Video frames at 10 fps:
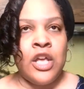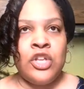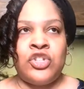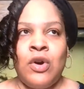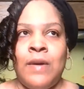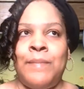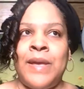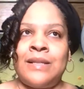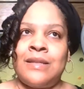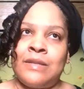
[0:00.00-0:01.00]
So a
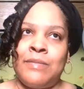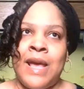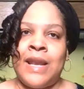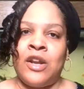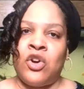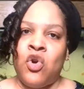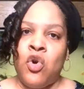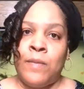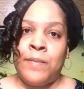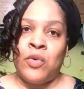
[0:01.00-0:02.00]
businessman in a
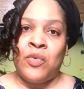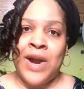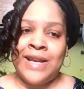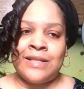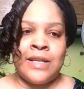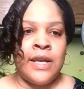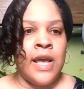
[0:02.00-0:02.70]
corporation,